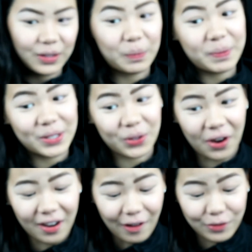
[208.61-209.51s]
You'd be
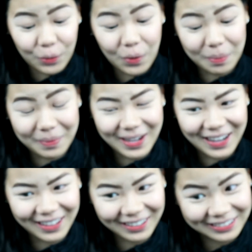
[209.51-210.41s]
drunk after 1
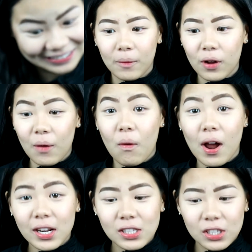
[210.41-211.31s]
minute. What I
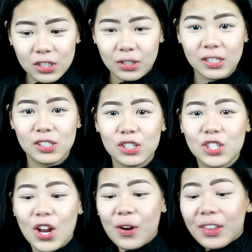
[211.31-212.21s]
wanted to do is to
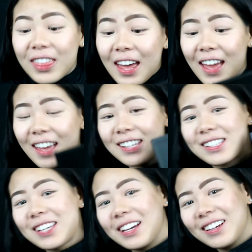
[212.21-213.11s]
show this